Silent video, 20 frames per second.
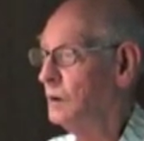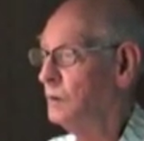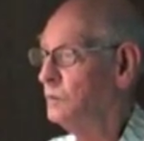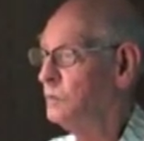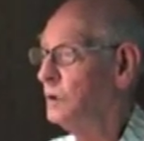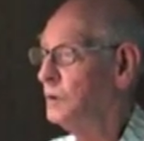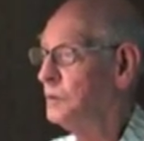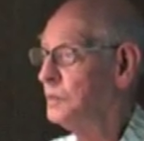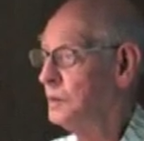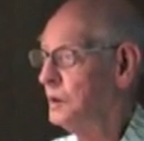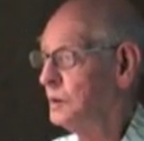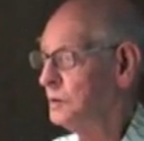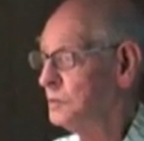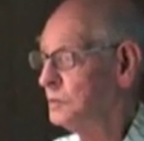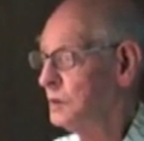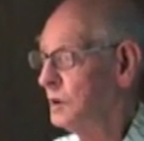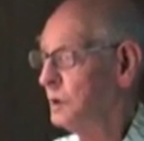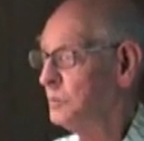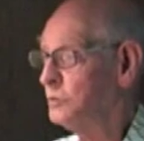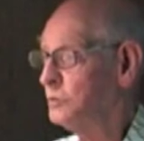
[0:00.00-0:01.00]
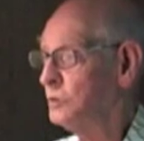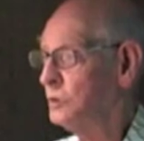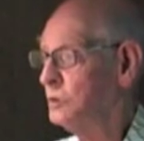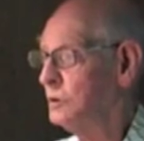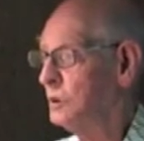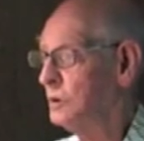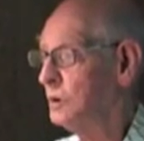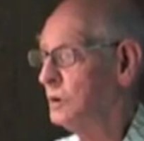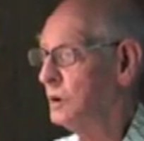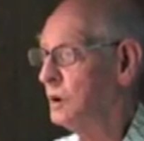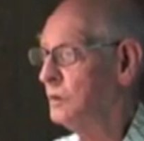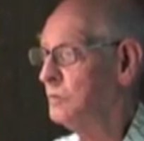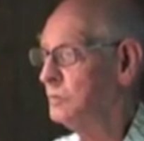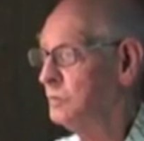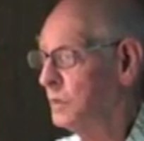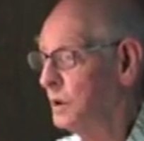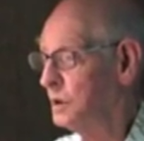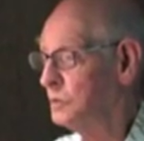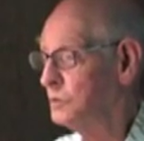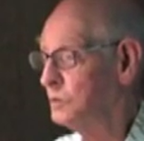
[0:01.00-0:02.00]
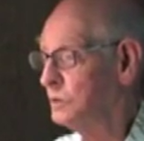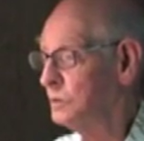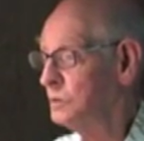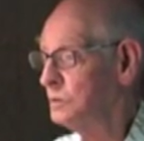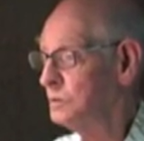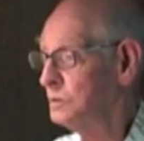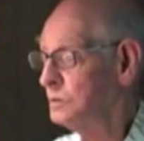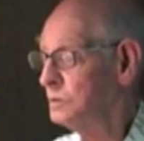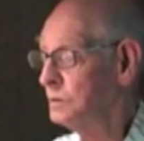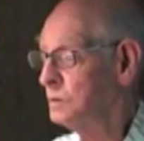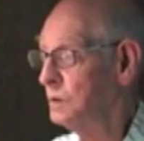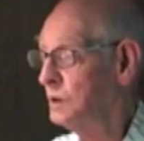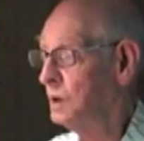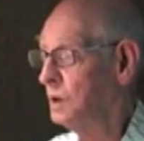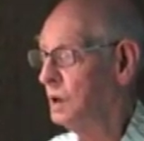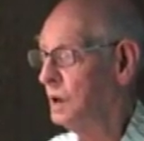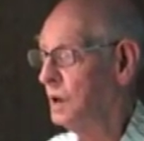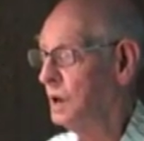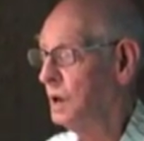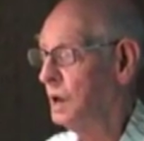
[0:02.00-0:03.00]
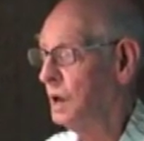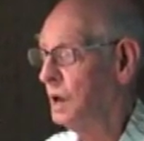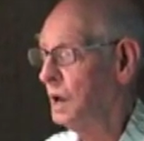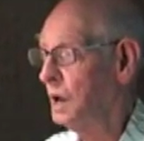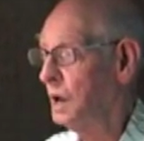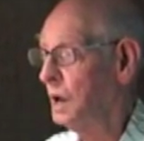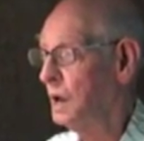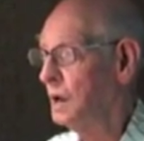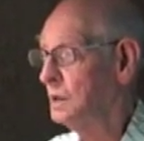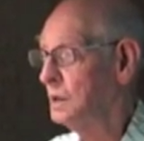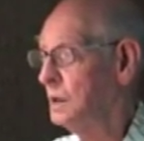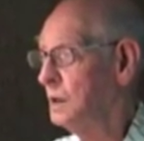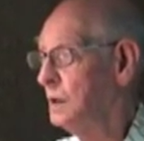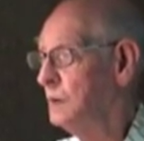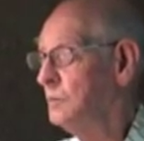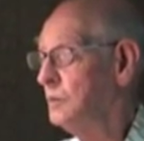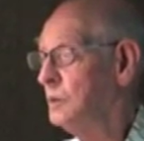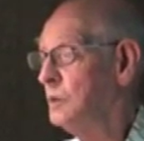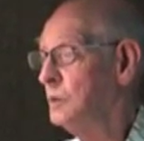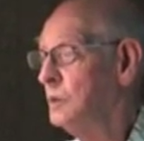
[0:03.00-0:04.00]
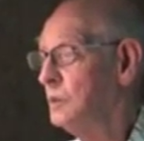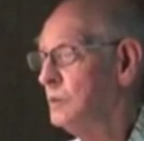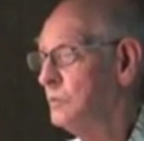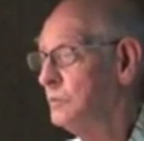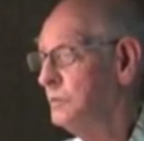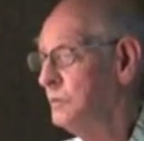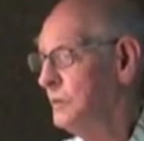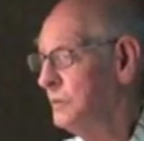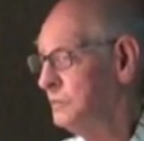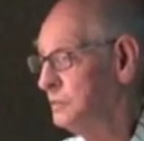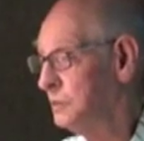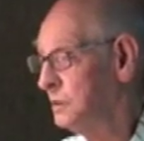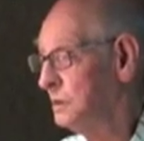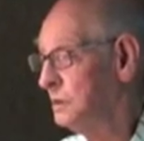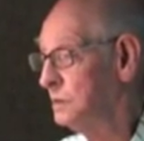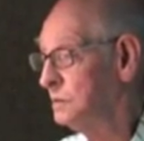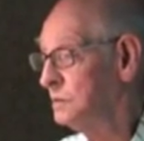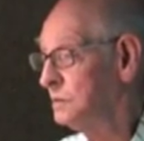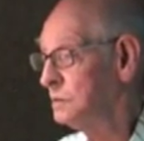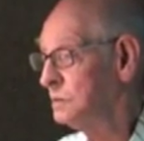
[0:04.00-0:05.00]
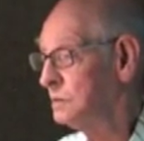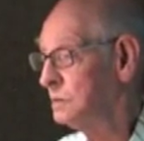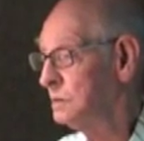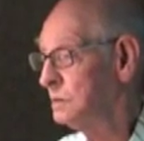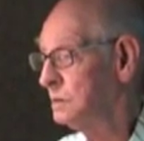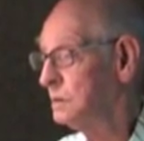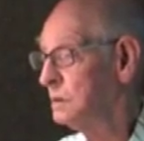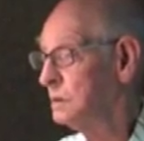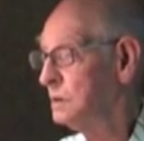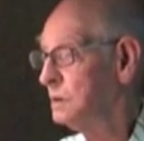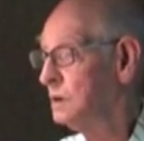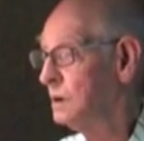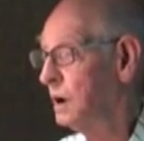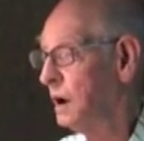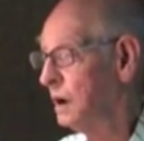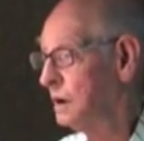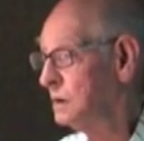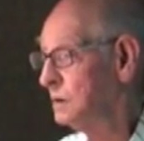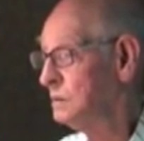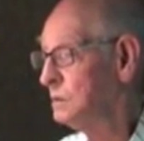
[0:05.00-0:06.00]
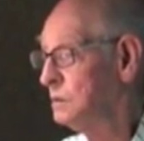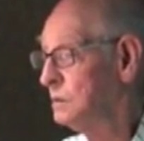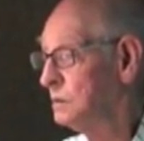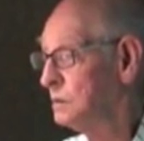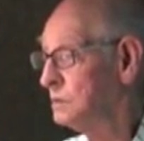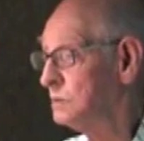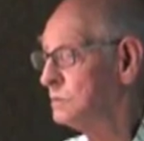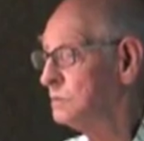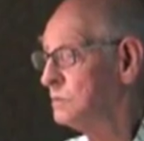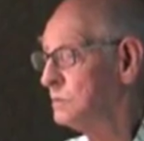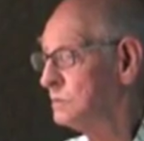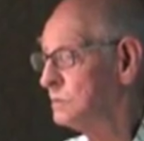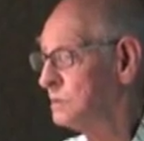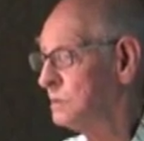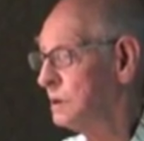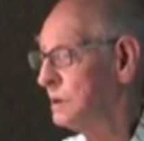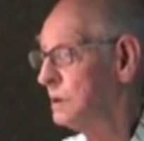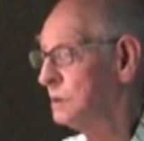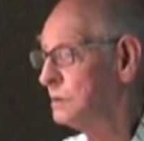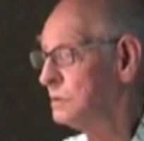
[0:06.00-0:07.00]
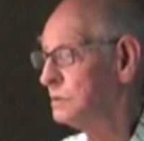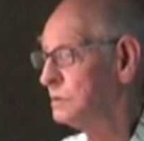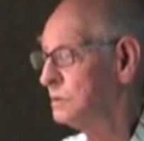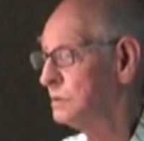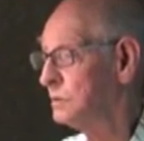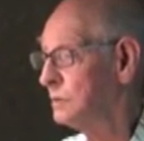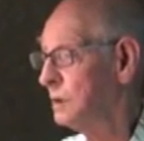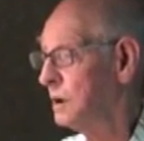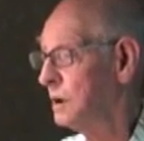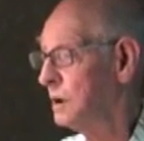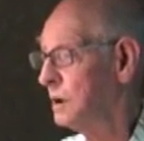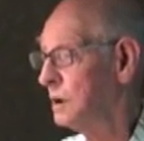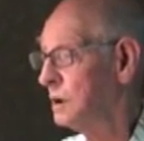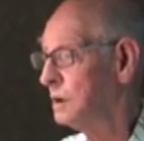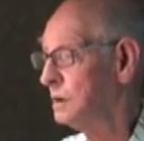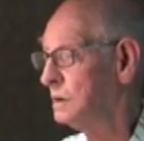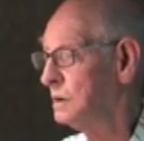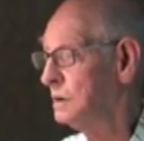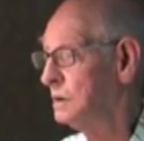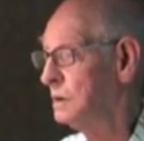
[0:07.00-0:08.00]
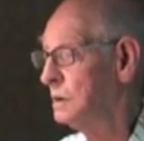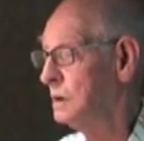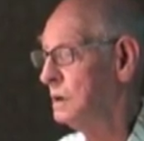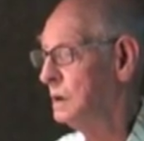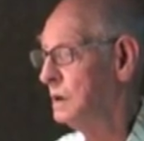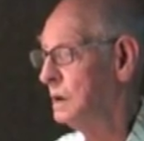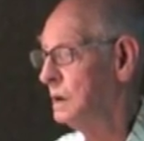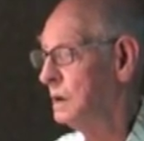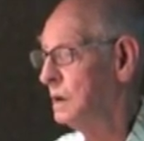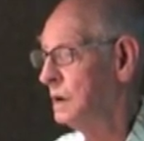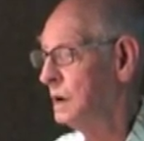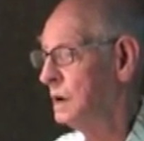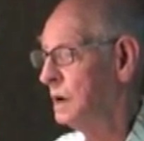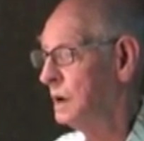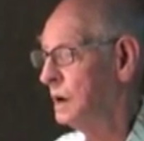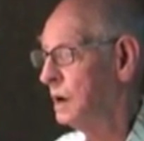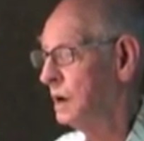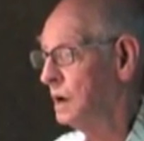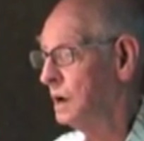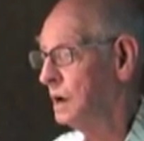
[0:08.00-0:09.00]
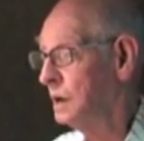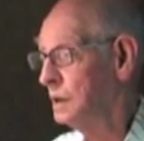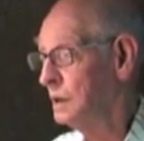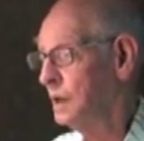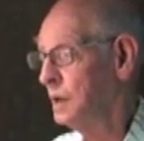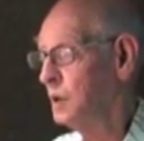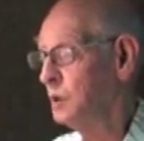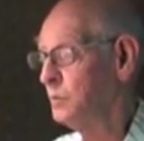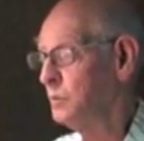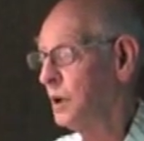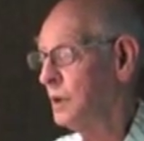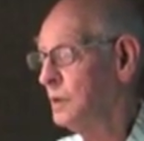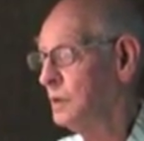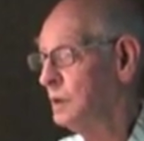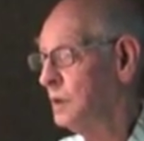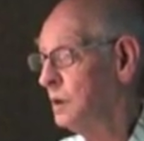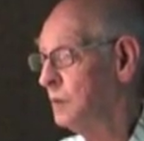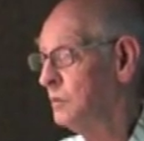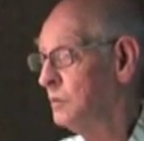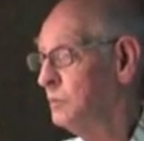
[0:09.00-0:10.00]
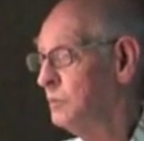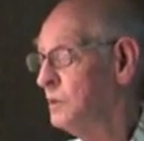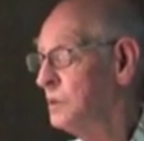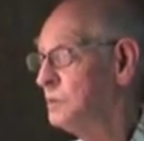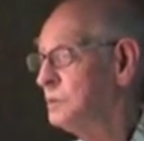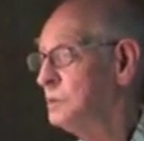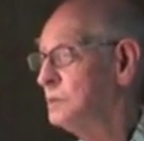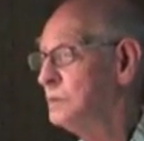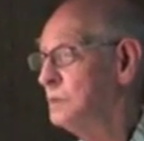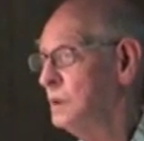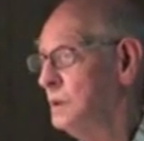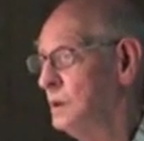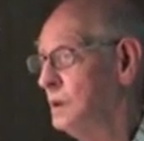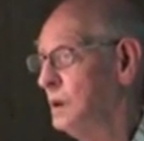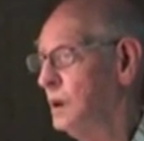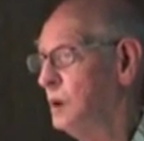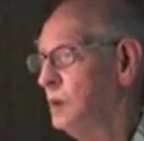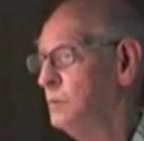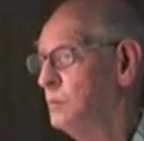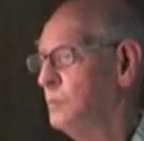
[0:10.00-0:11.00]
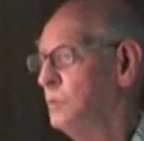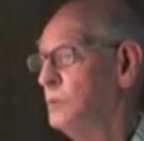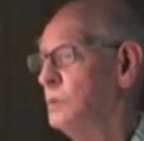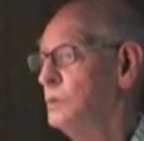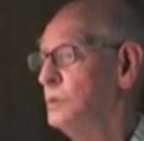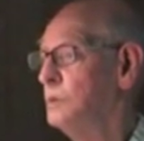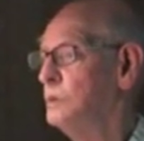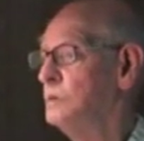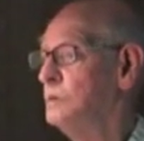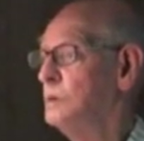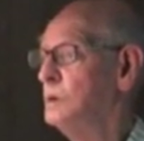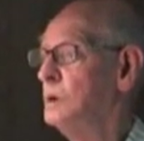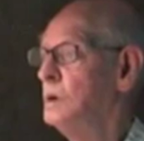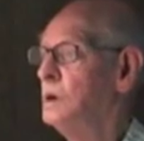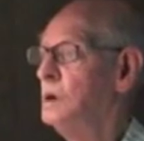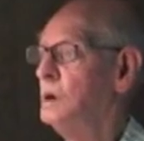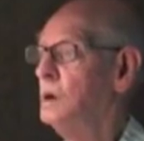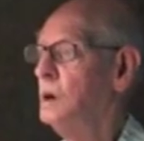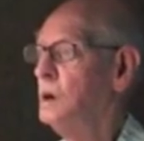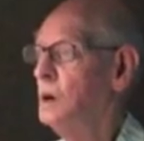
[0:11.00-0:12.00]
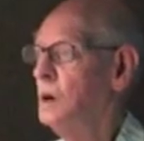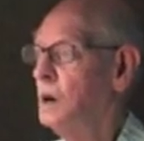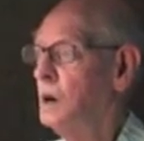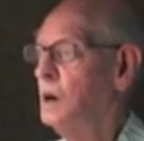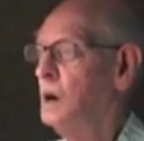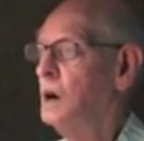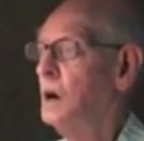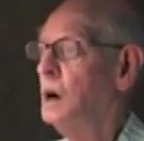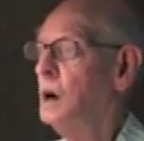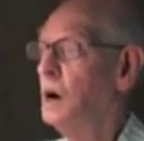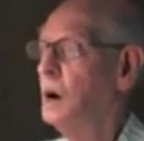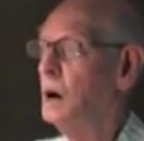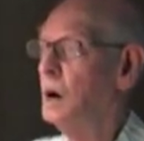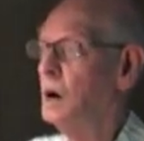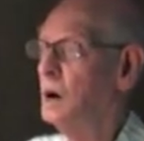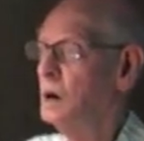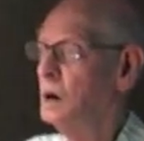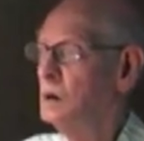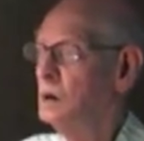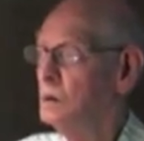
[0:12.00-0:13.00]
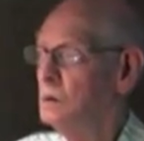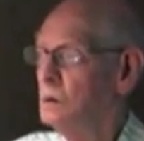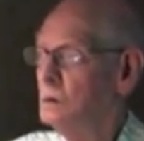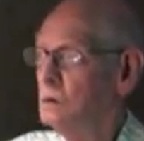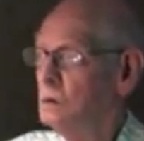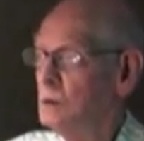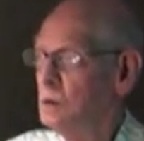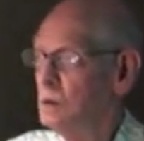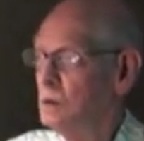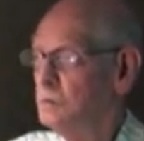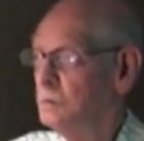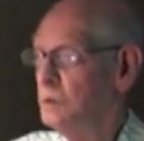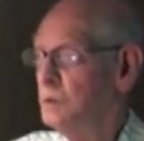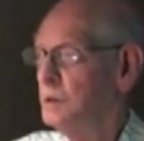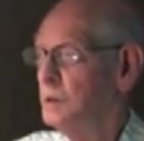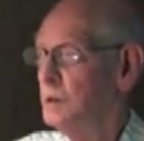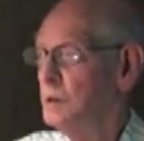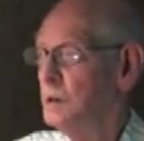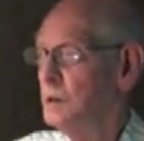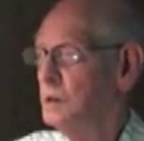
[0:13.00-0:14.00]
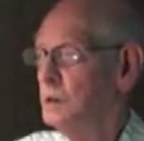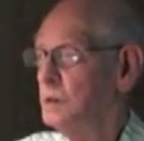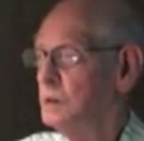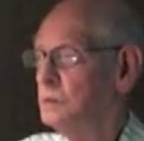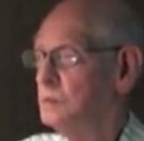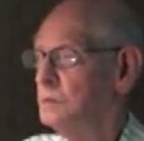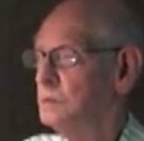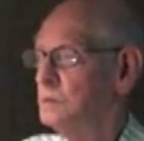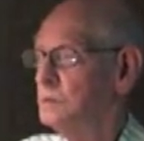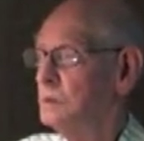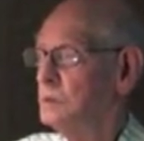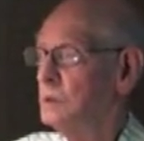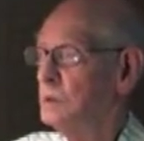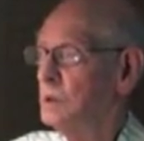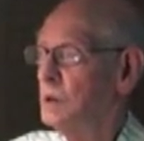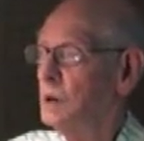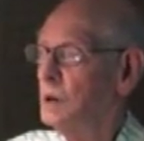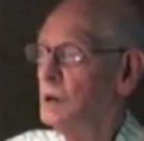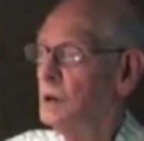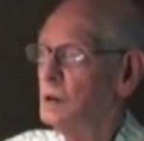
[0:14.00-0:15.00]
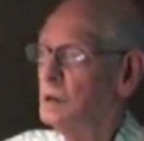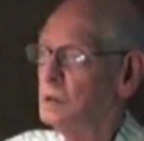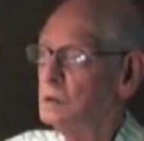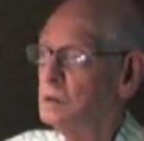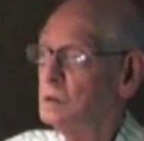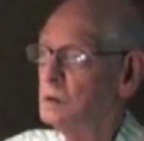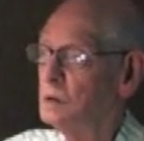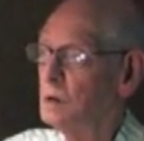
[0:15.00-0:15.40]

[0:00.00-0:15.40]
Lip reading: with the exception of budgies. And even in the 50s, cockatiels were scarce and rare. A lady by the name of Mrs. E.L. Moon, who lived in the East and